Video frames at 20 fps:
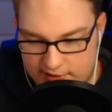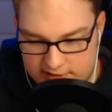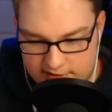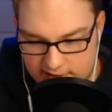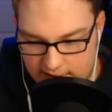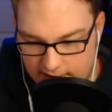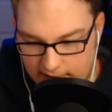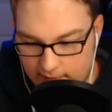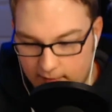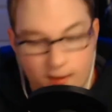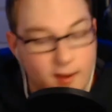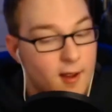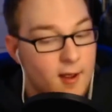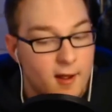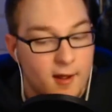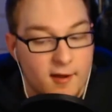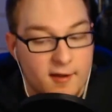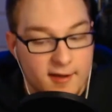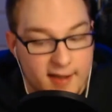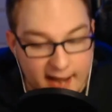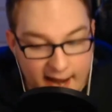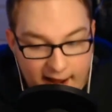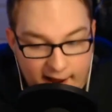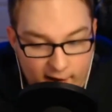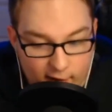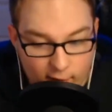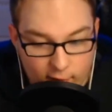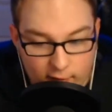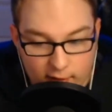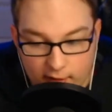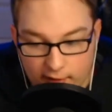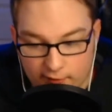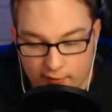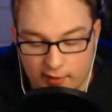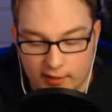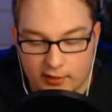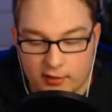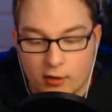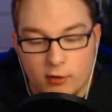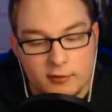in this thing. Now
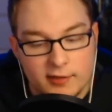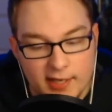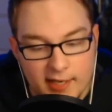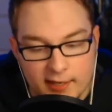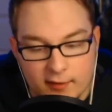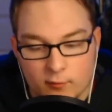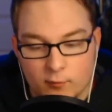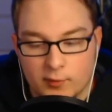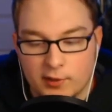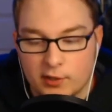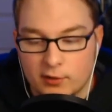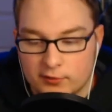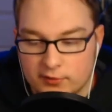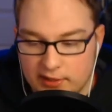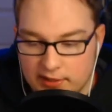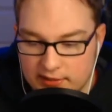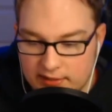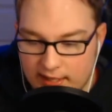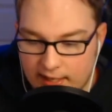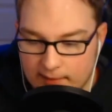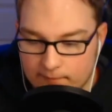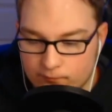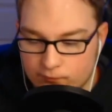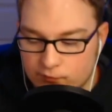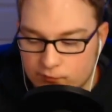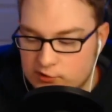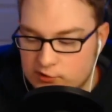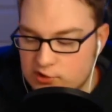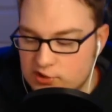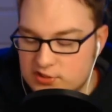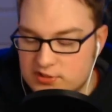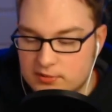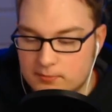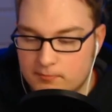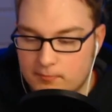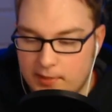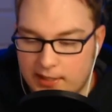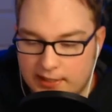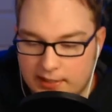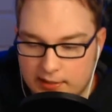they're like, okay, we don't need that. Let's just
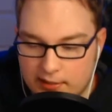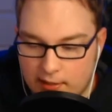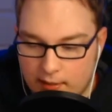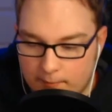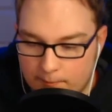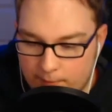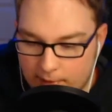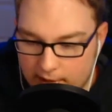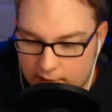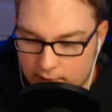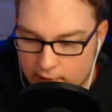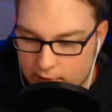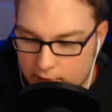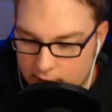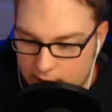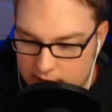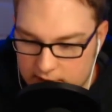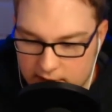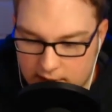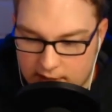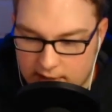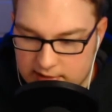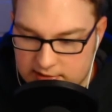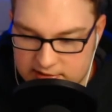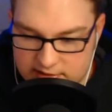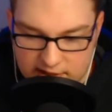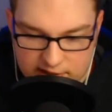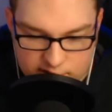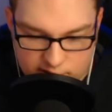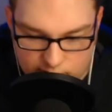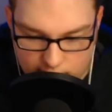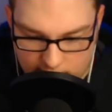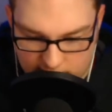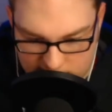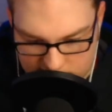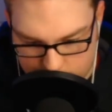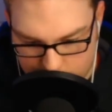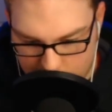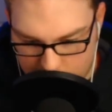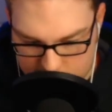make it a better sensor
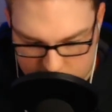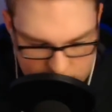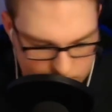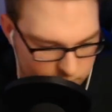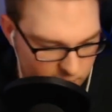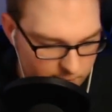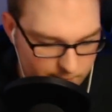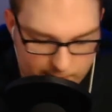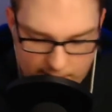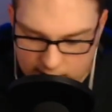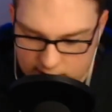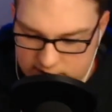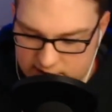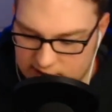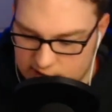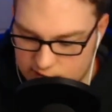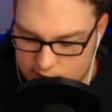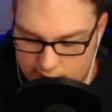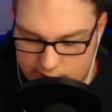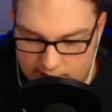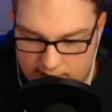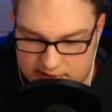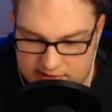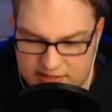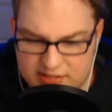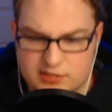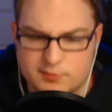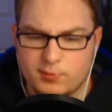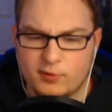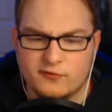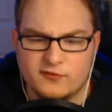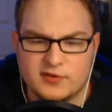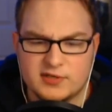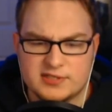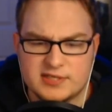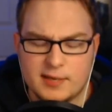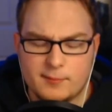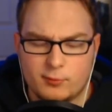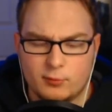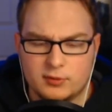experience. Let's put a better sensor in this. This is a perfect
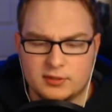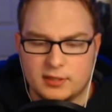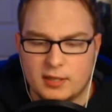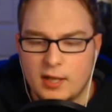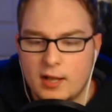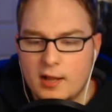example with